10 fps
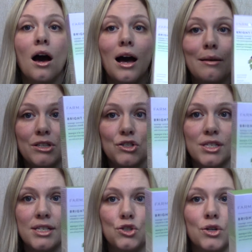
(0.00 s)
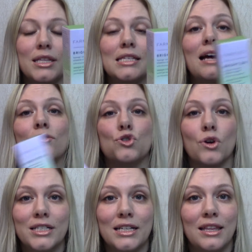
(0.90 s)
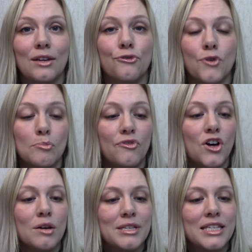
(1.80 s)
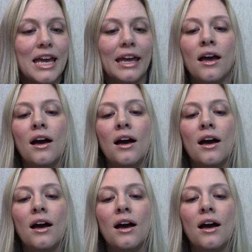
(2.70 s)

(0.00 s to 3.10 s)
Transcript: I'm interested to try this. I haven't tried anything from Pharmacy.